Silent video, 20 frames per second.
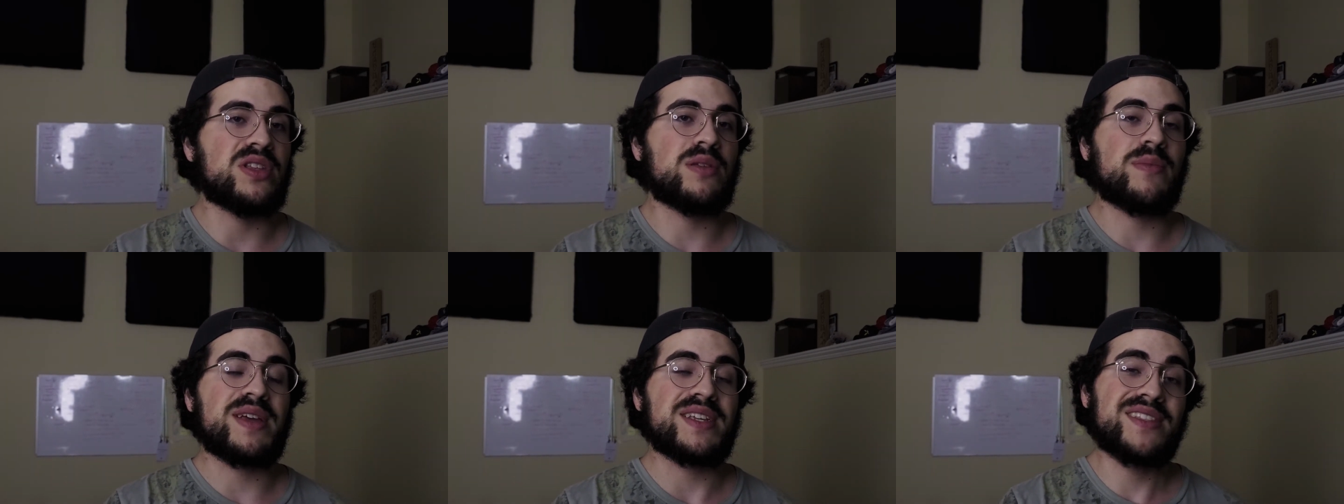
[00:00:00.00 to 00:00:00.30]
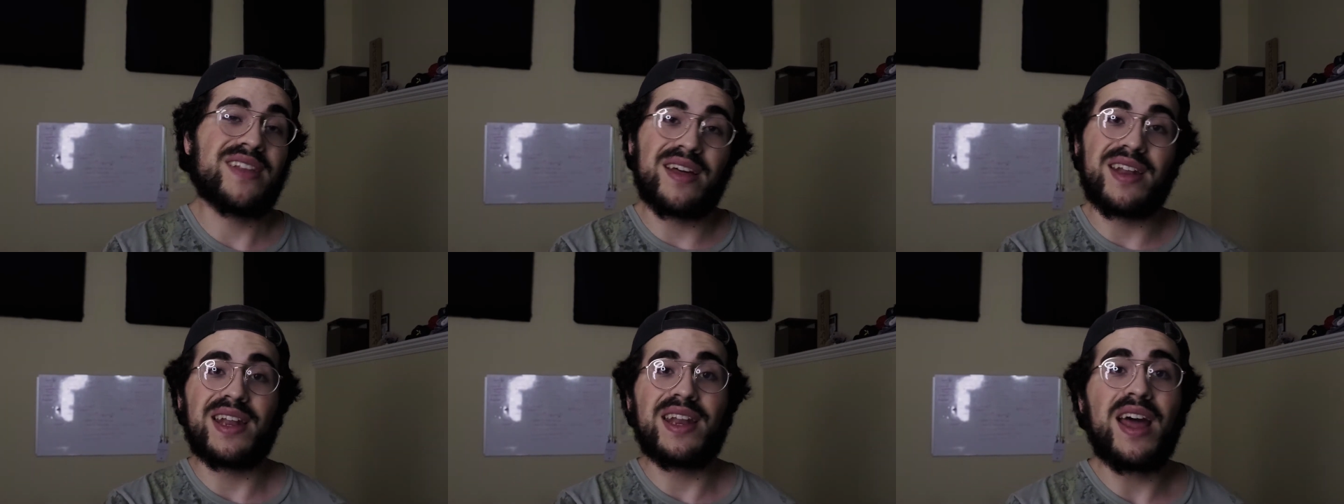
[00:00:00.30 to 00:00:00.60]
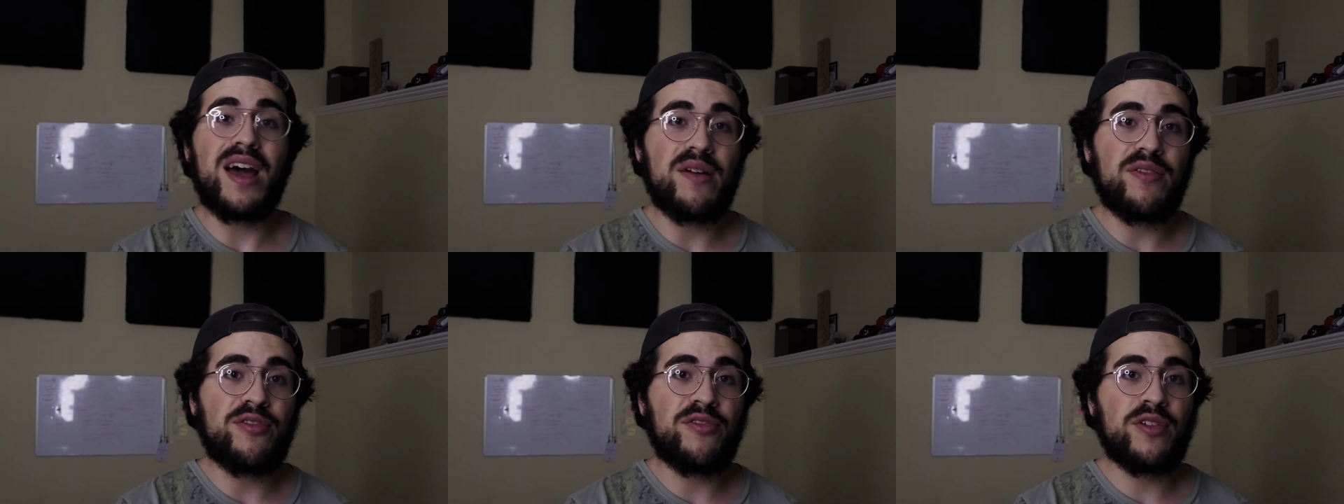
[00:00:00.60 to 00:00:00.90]
the bass not
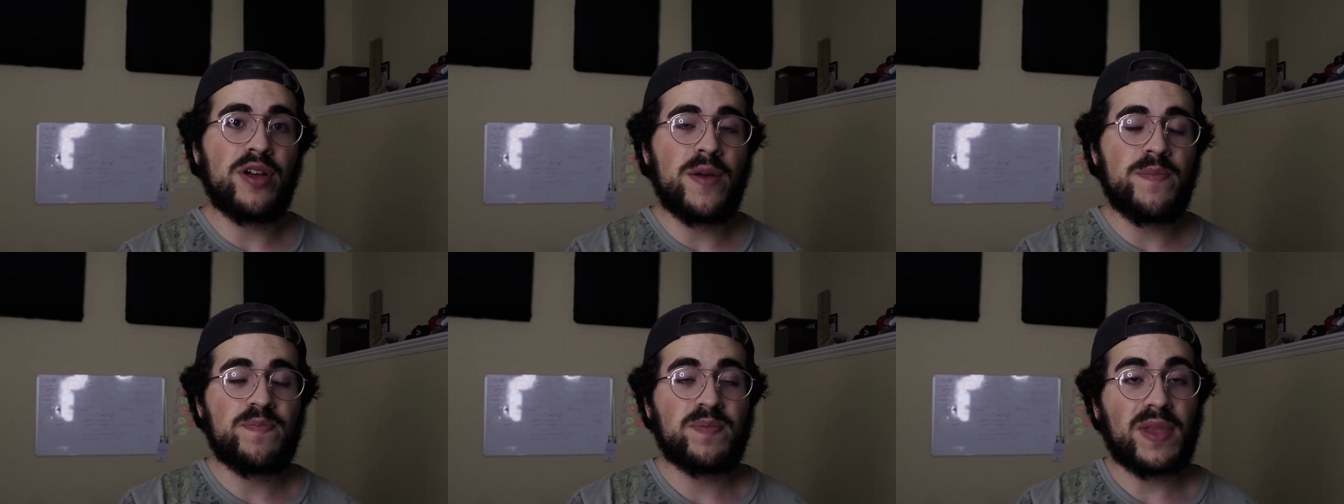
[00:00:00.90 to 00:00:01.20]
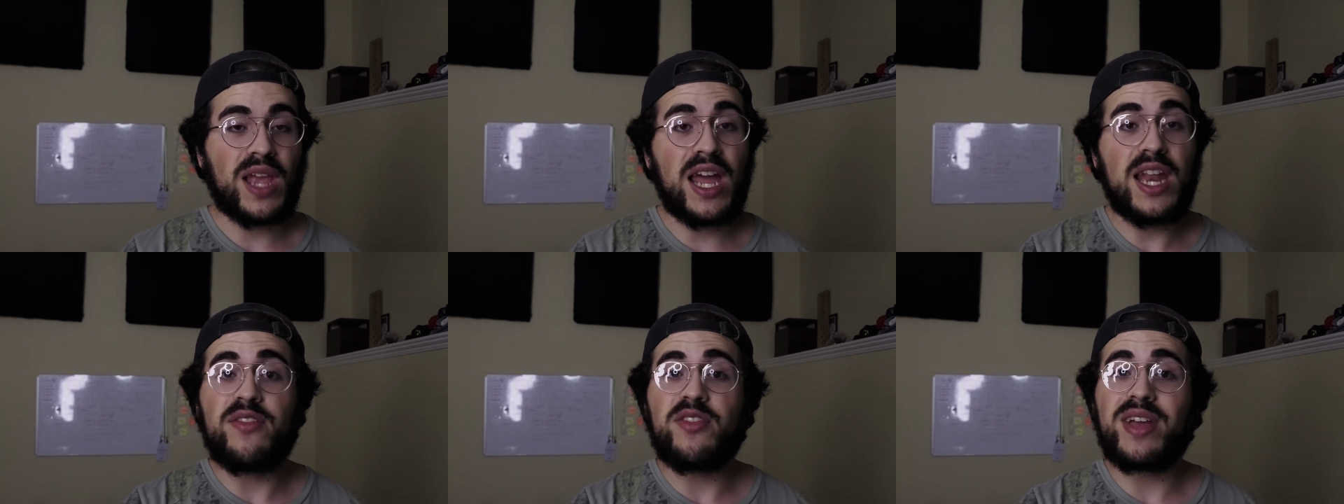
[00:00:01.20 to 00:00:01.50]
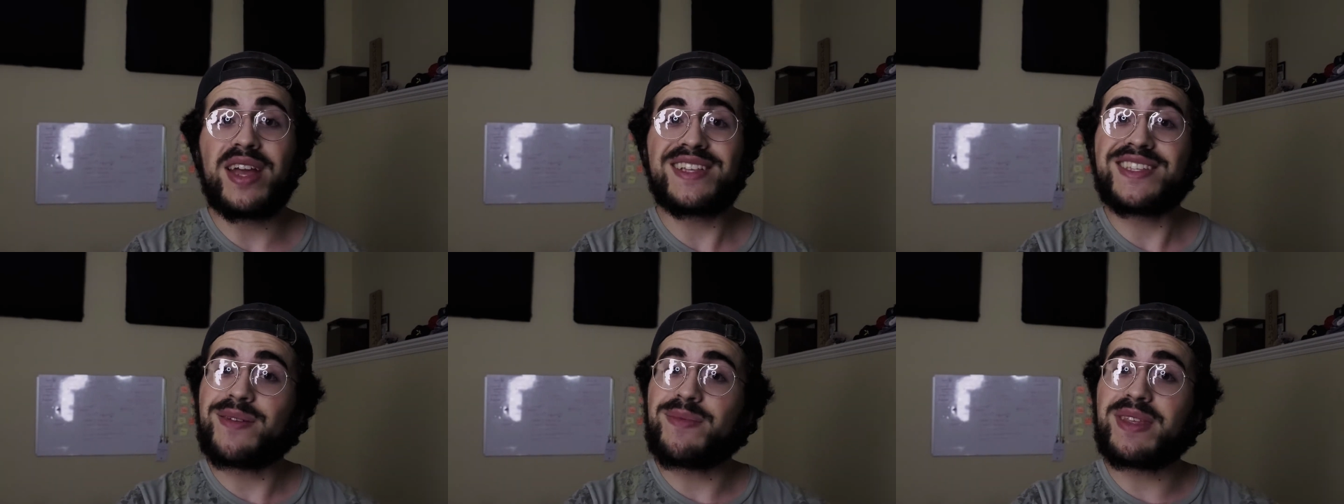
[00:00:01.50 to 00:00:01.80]
enough, and if you
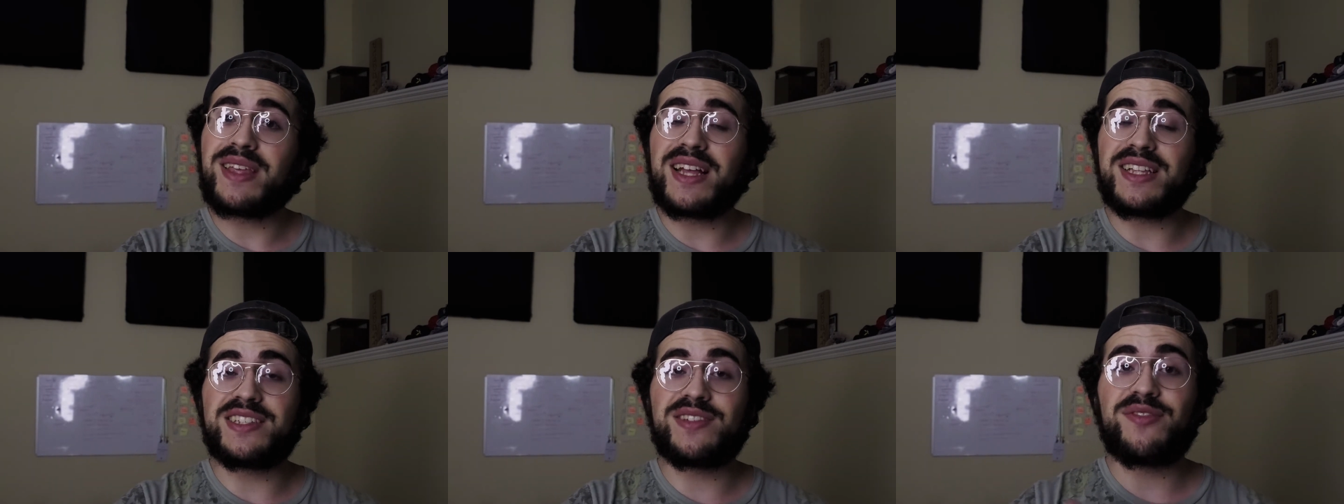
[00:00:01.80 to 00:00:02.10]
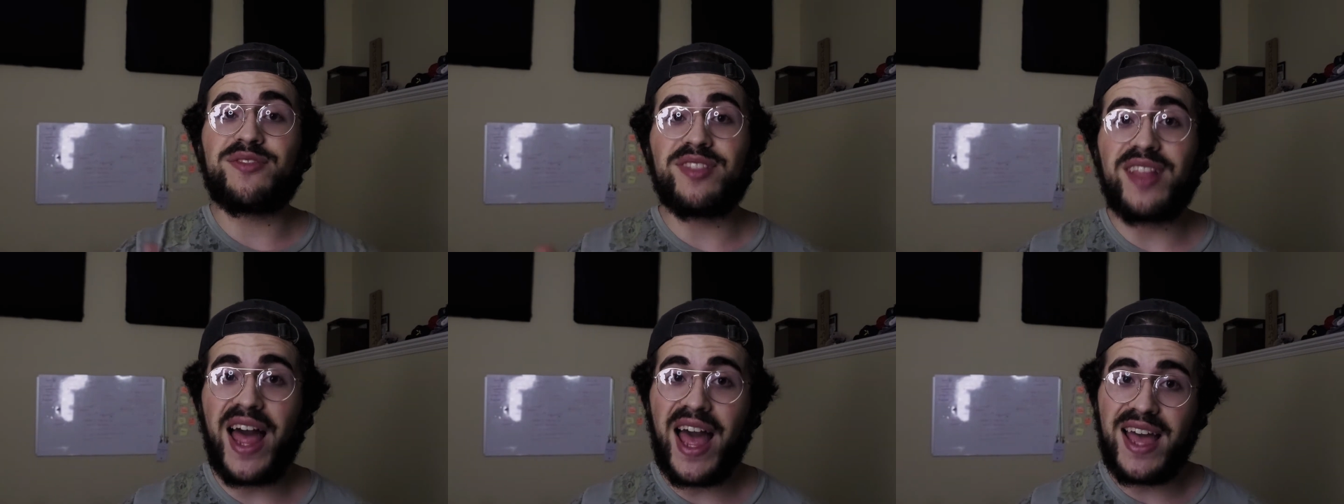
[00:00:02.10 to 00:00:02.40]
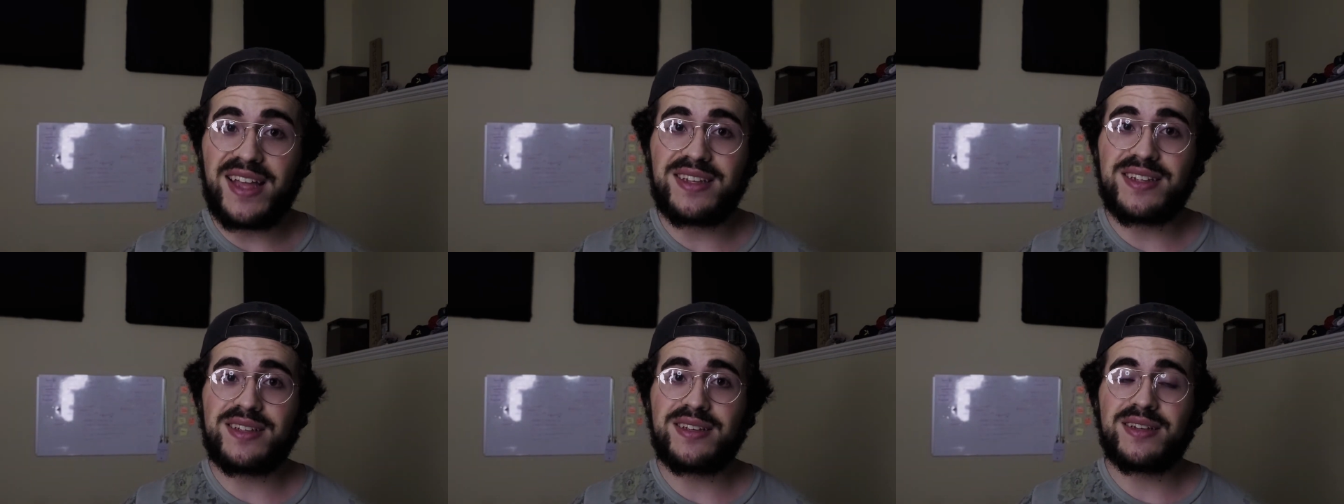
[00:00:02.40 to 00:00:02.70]
get something that's
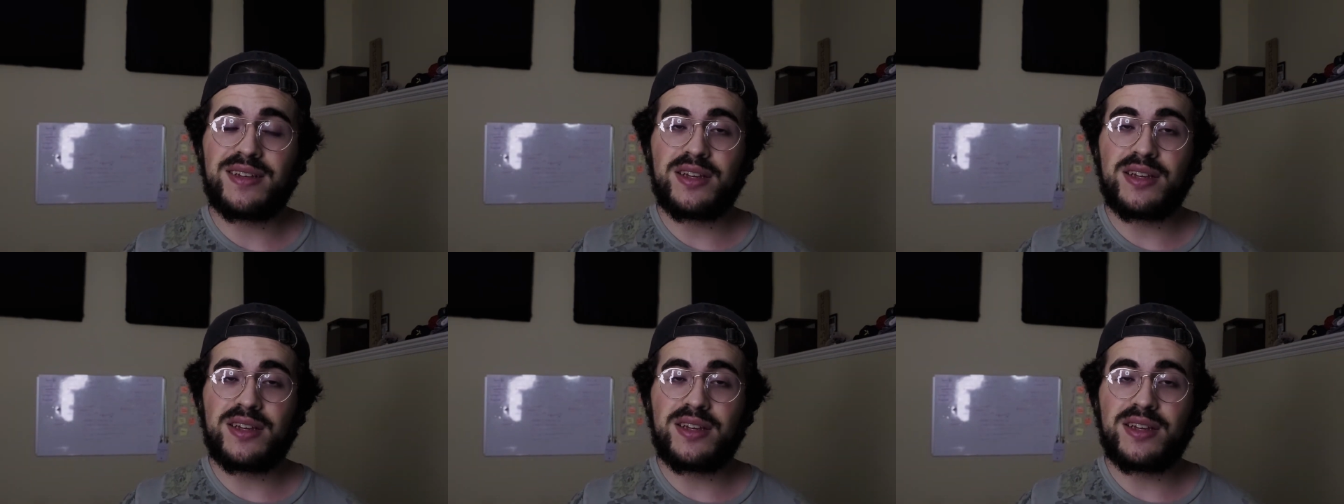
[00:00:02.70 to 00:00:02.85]
flat,